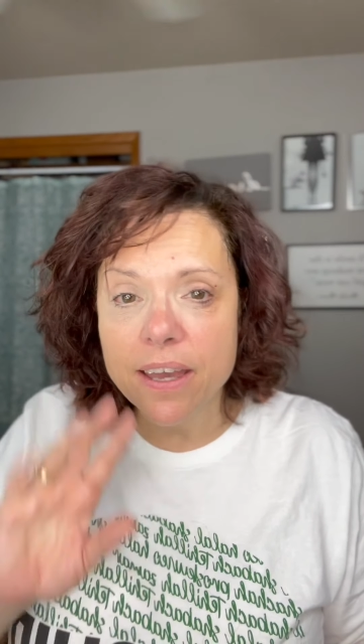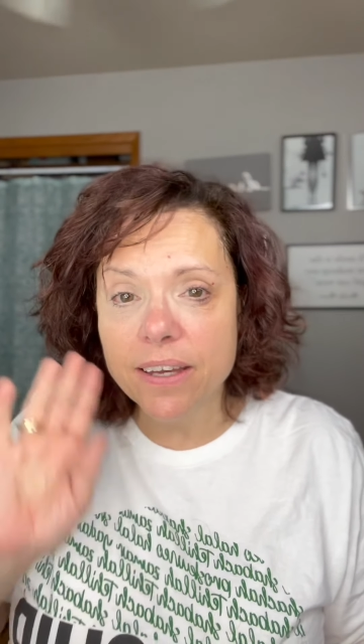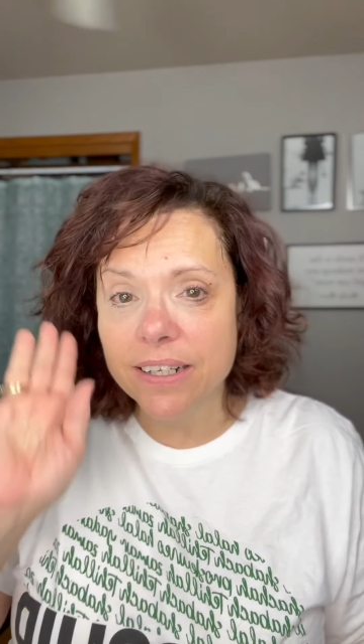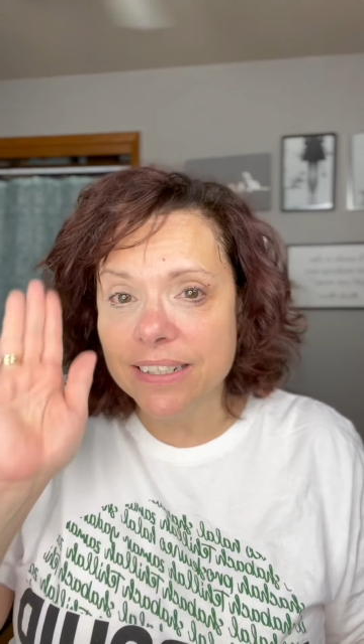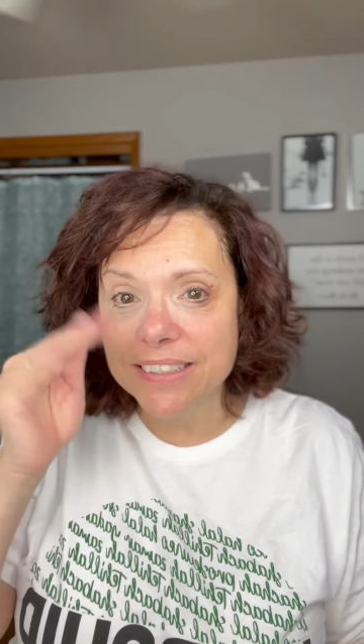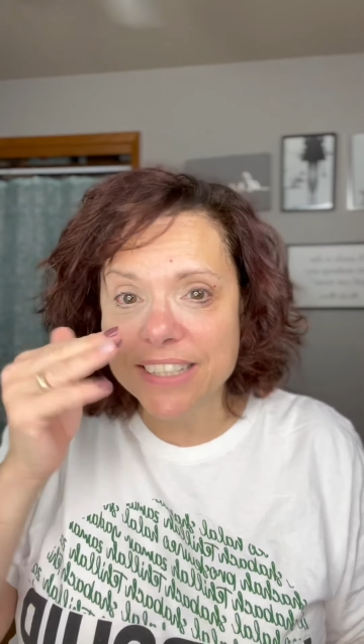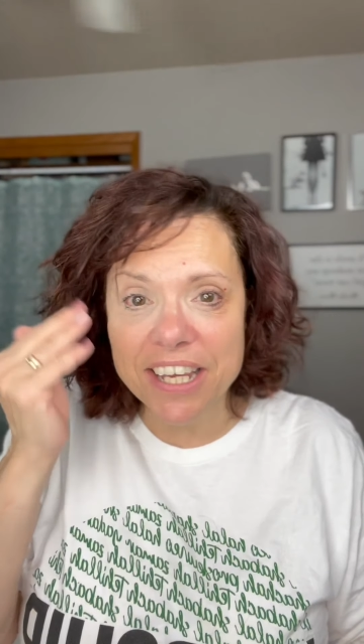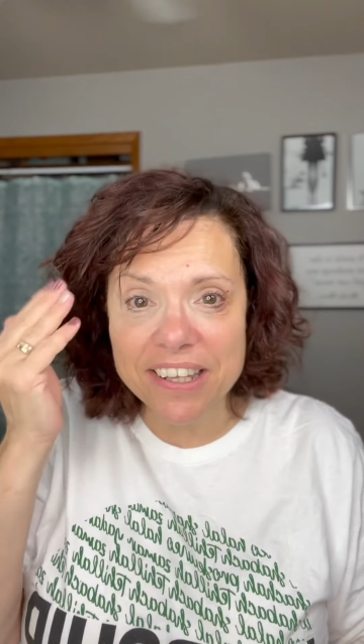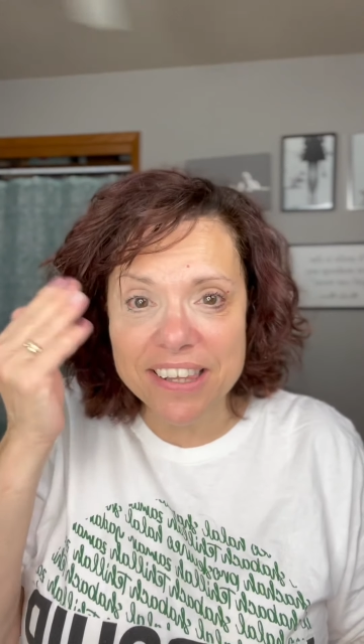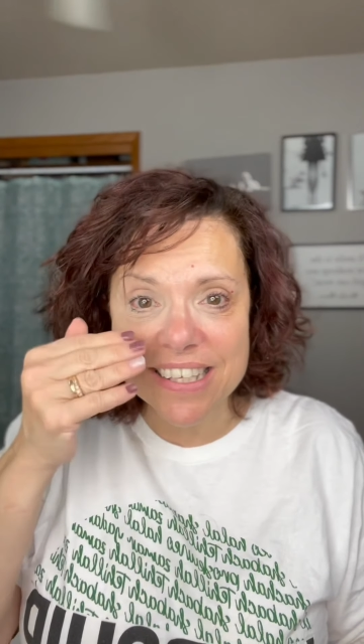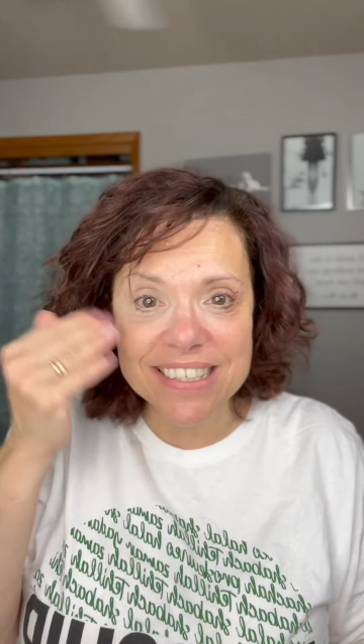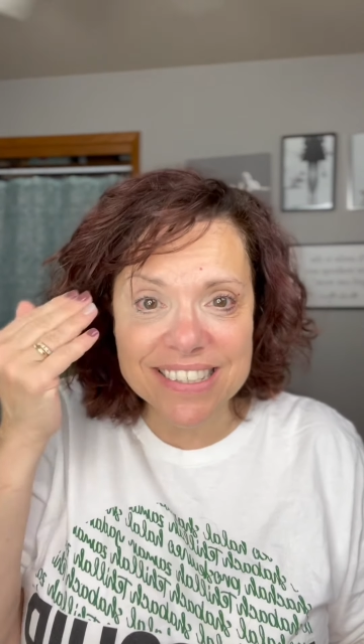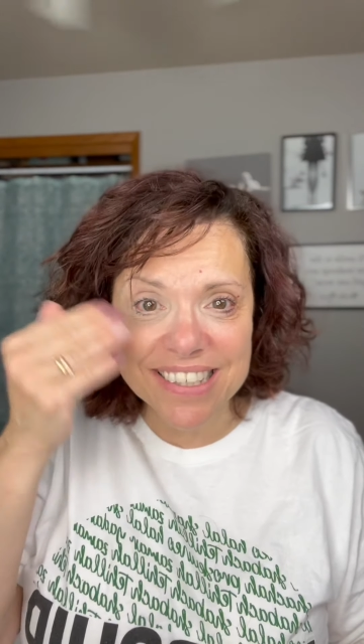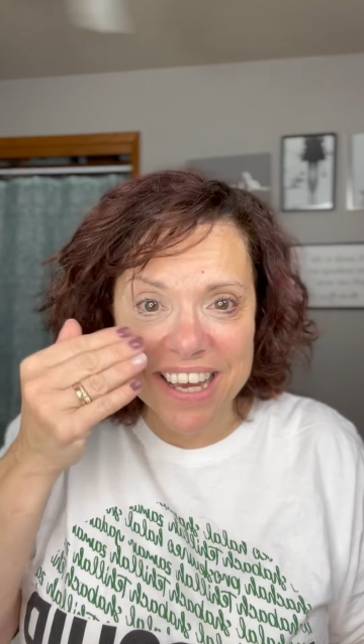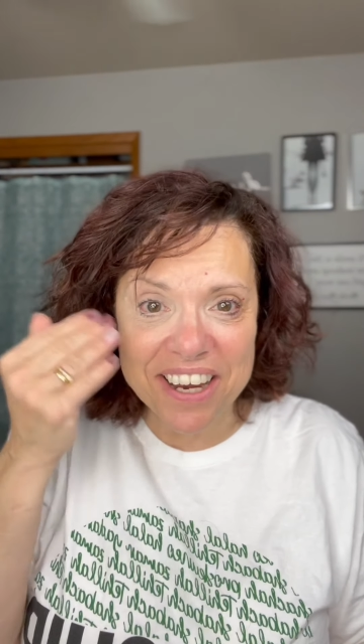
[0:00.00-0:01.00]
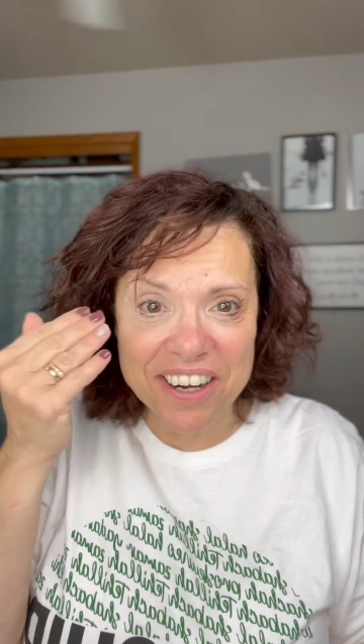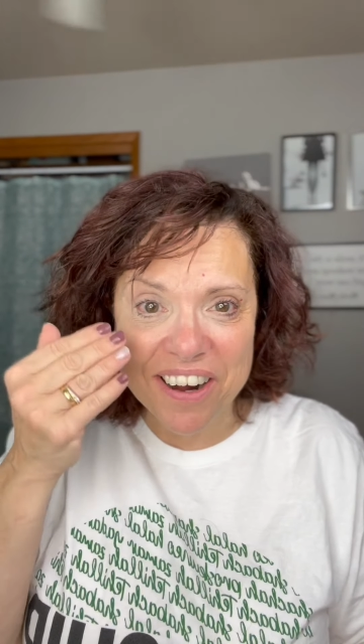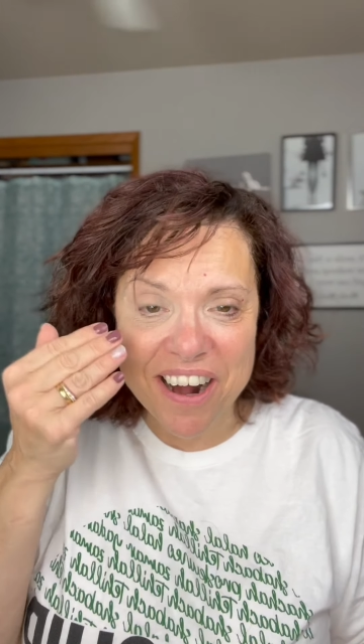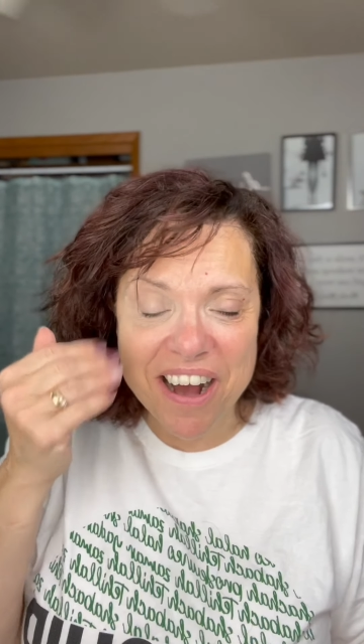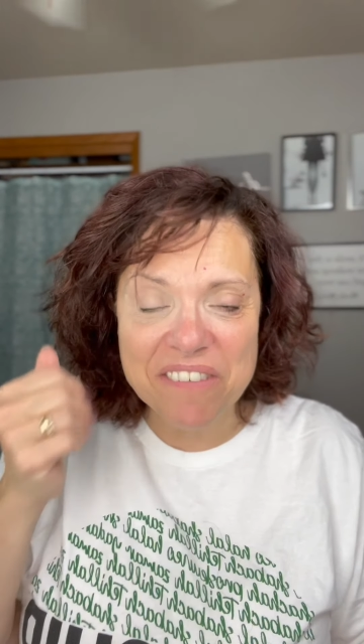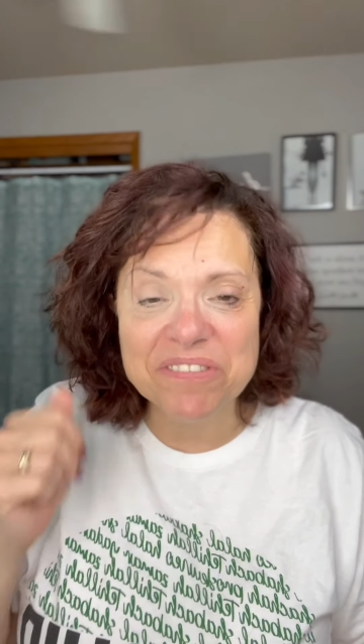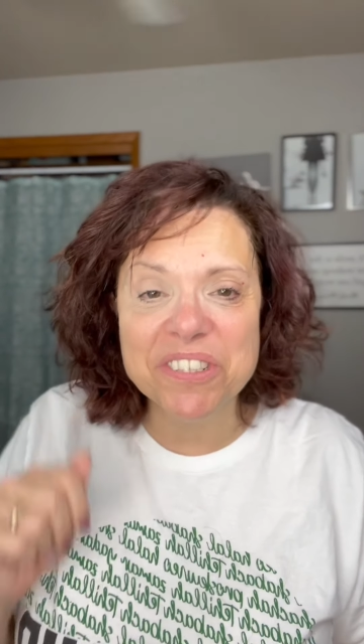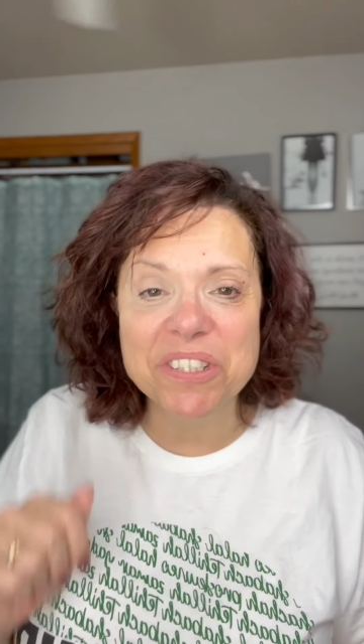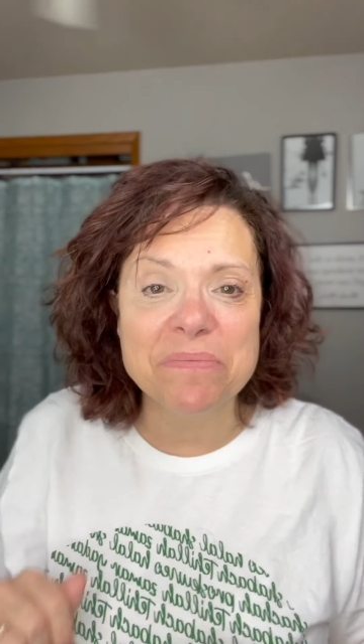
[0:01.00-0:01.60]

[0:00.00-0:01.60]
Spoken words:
Going to take this side off,